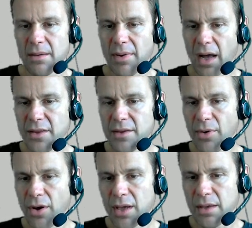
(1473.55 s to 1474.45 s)
but under
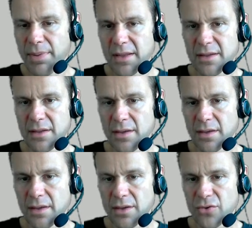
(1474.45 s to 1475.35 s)
my button
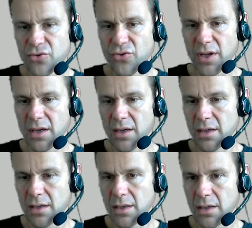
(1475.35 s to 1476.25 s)
trigger
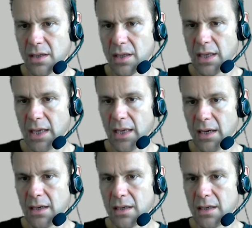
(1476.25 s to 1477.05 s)
here,